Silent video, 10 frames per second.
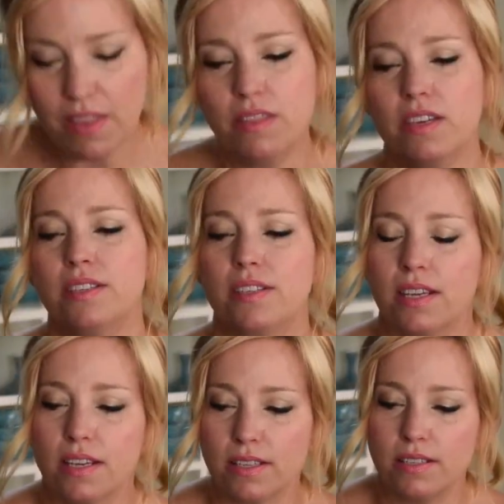And
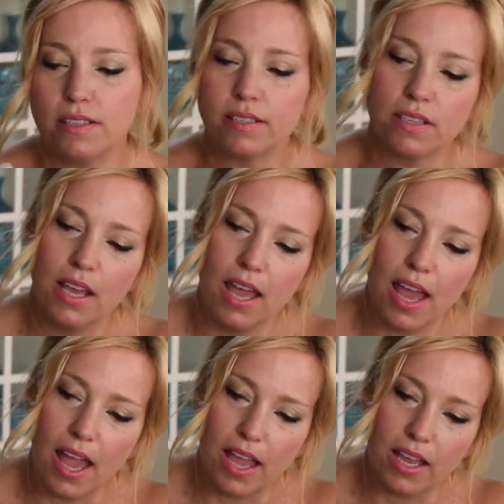this is
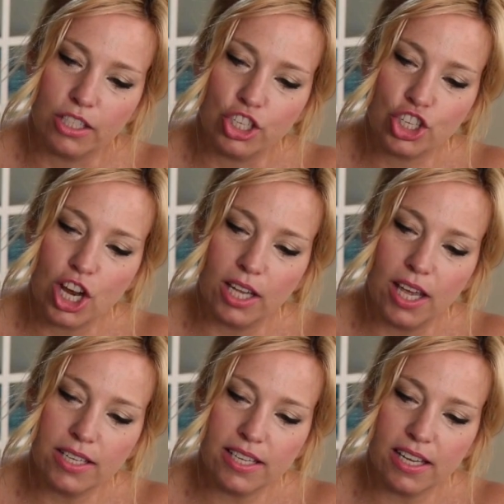a
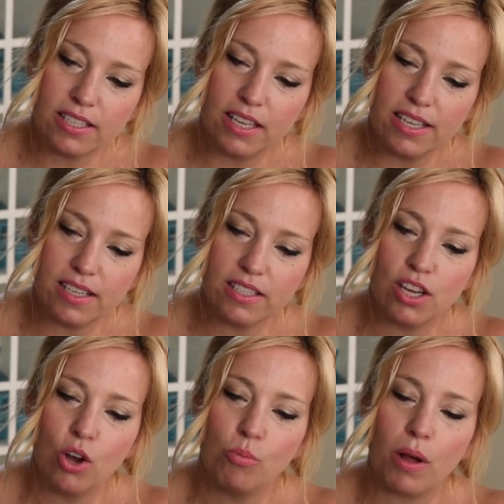Chela Tantalizing
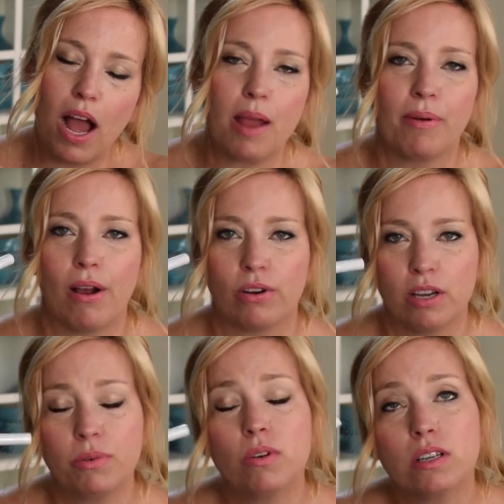Taupe Eyebrow
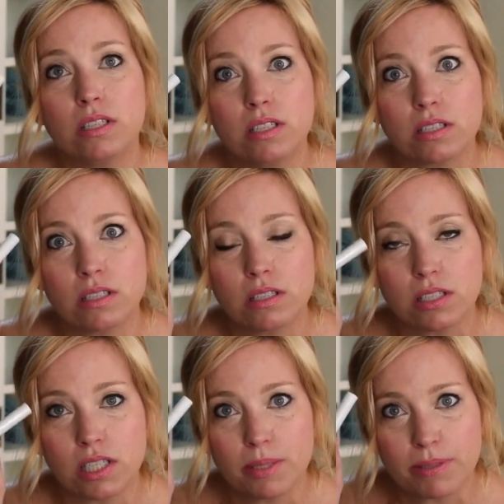Cream. You guys,
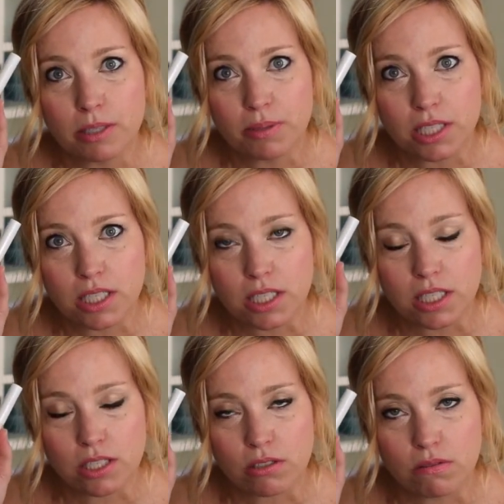another eyebrow
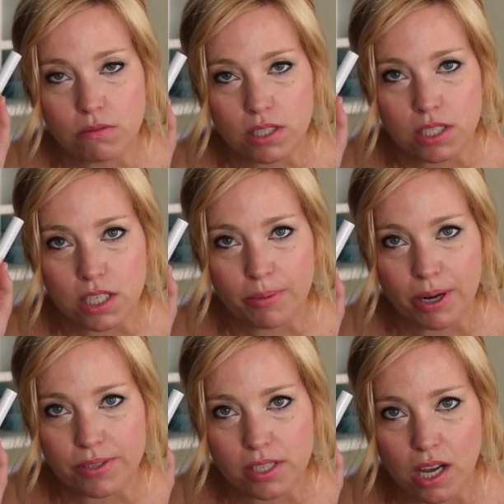product. I don't want
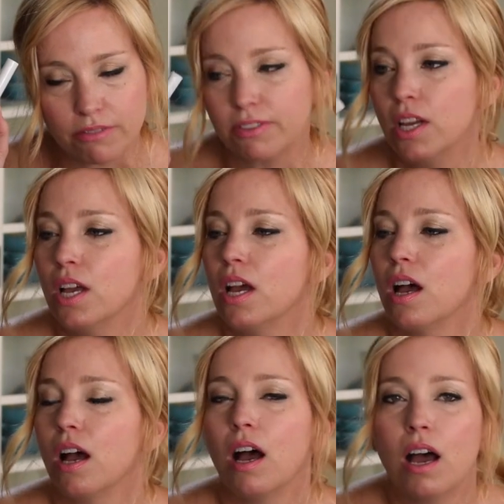eyebrow stuff.
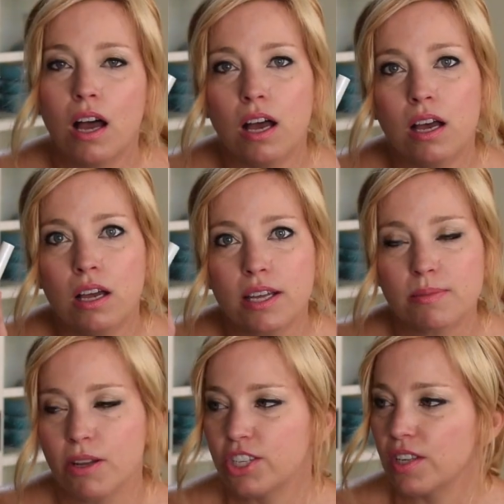
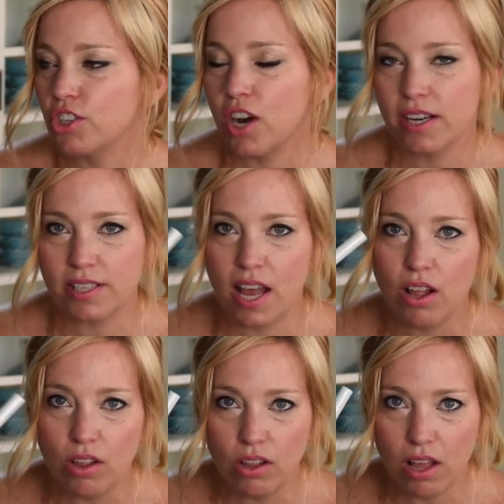As much as I try to
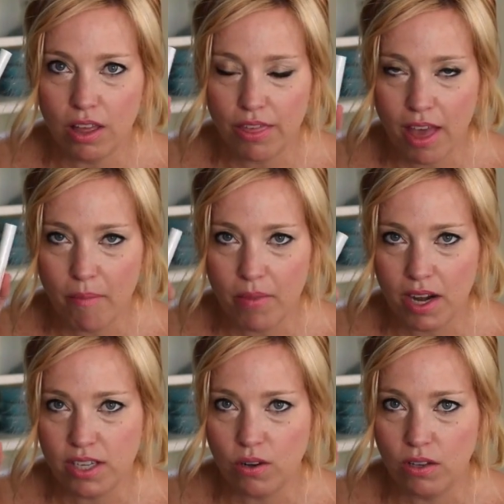tell them
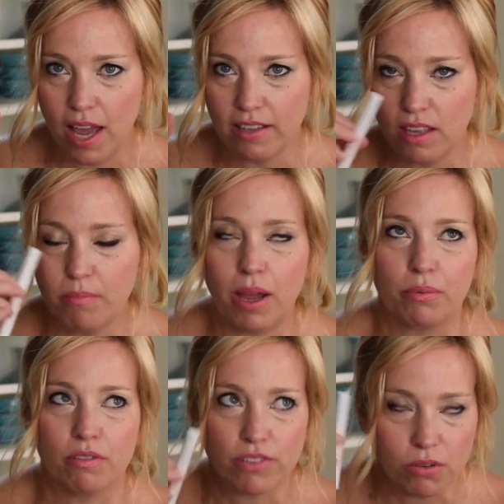that I don't like them
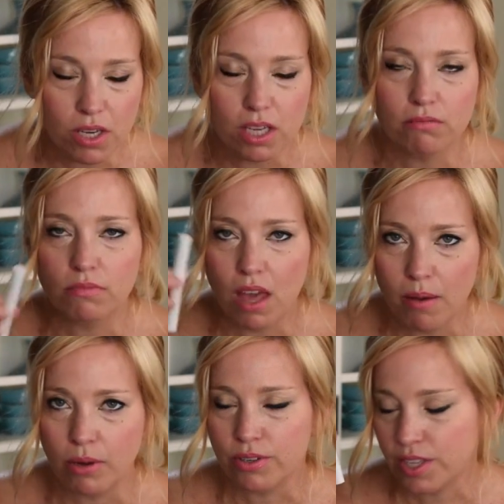by reviewing
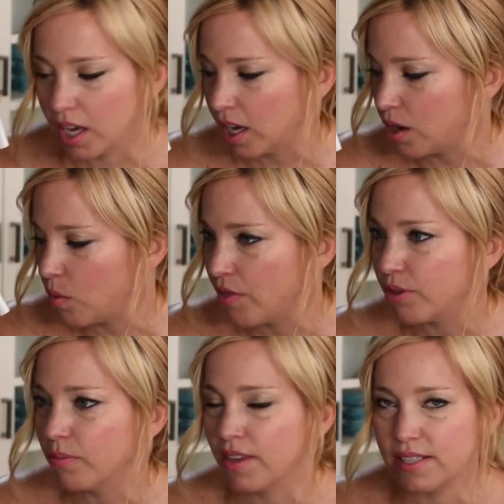them or saying I don't
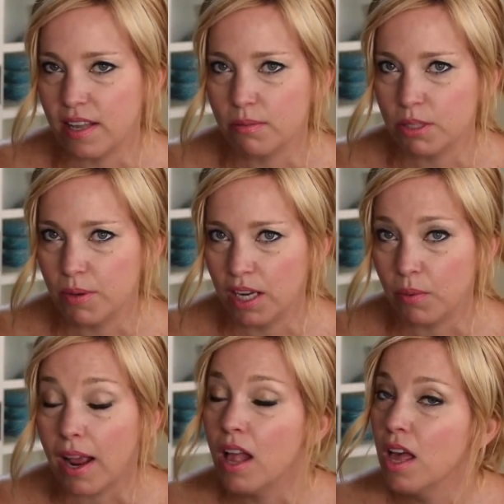want them, they send them to me
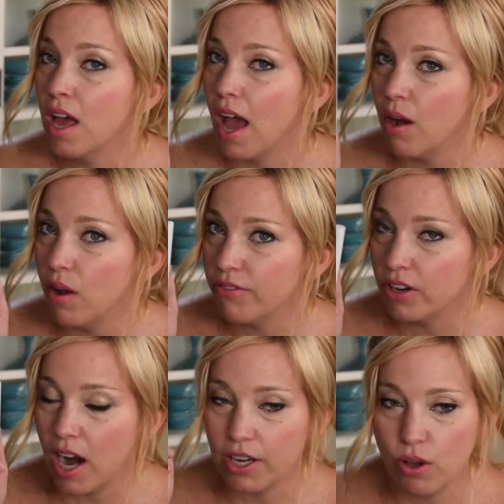anyway.
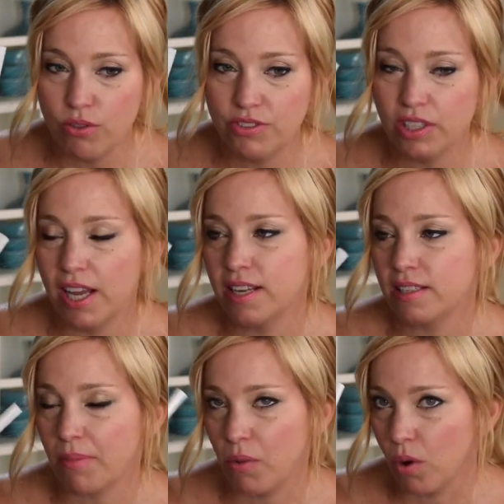However, I know that the
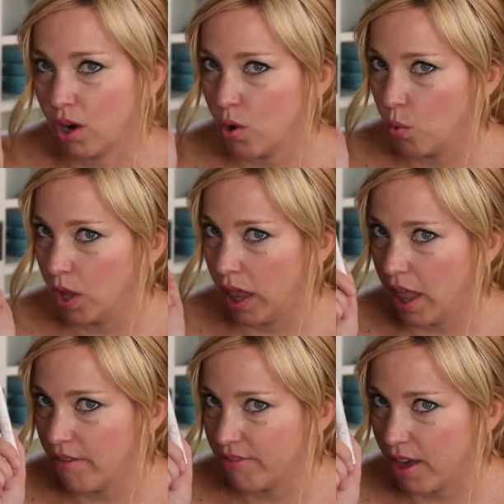ladies at my work will
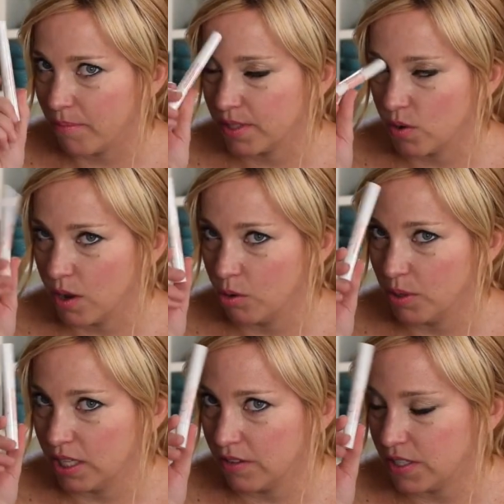love them, so I
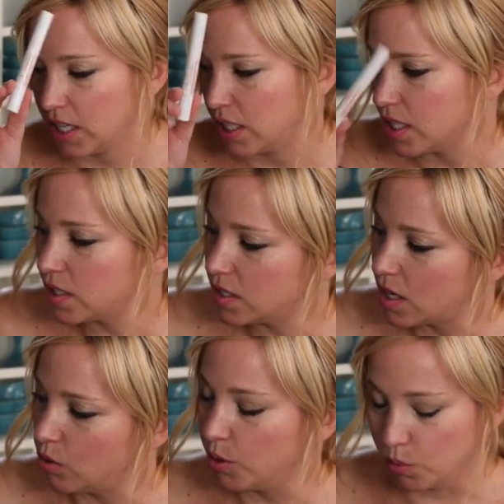will be gifting
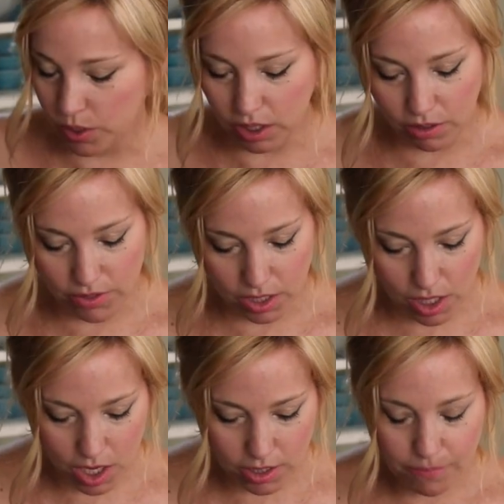this. I will be
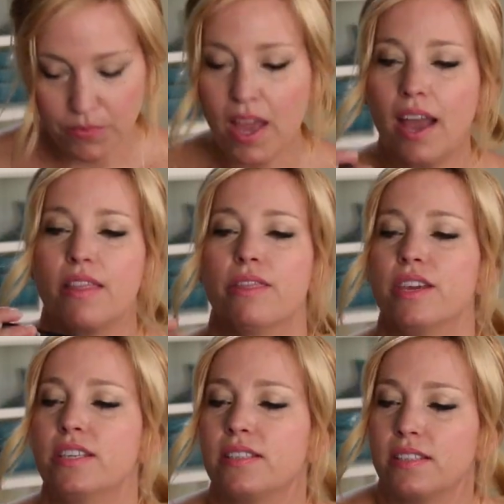re-gifting that.
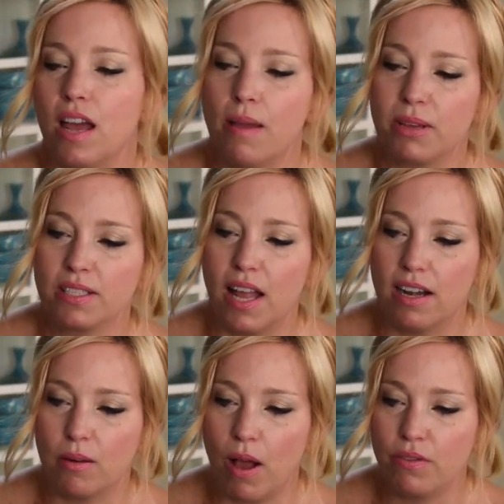This I'm
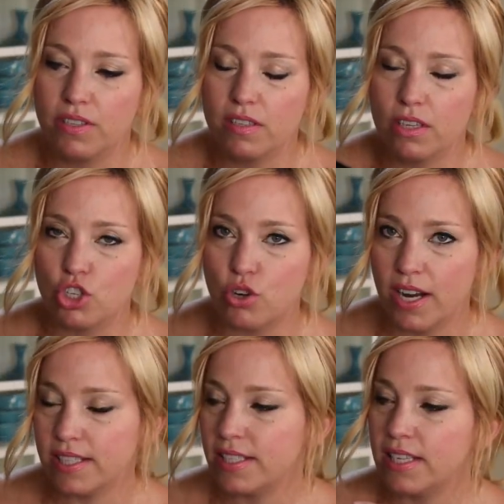excited about. This is a
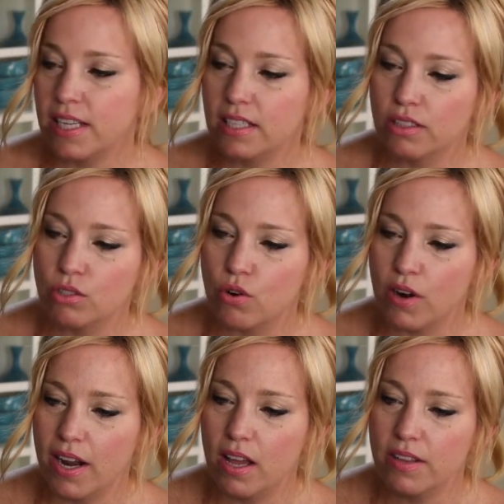Trastique little
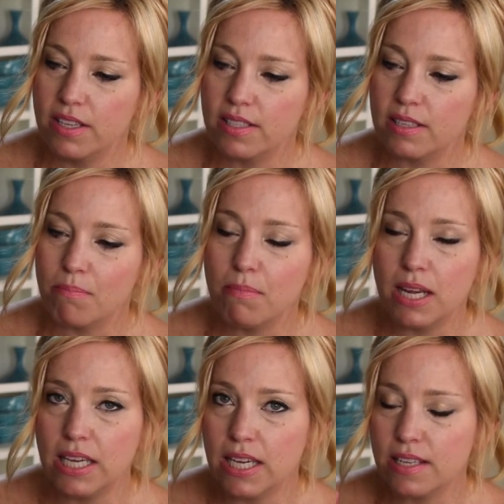crayon. This is a
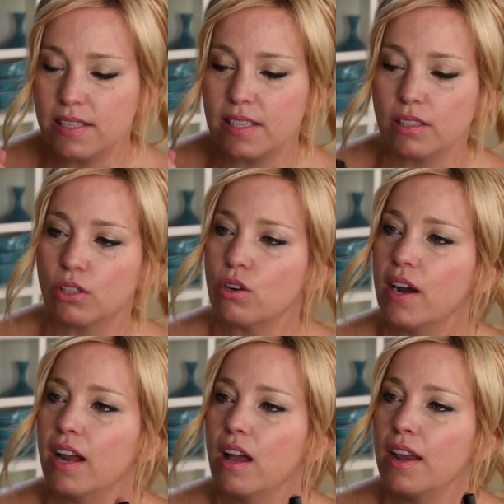mini concealer
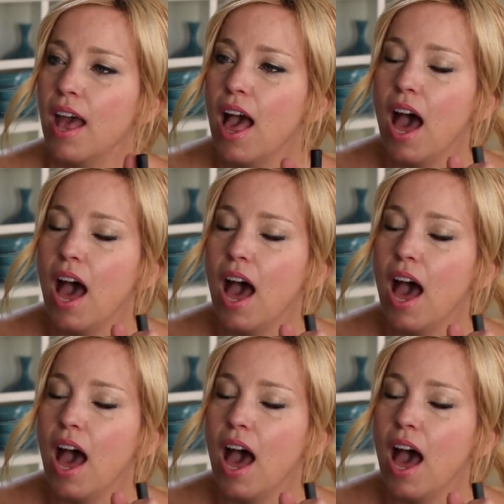crayon.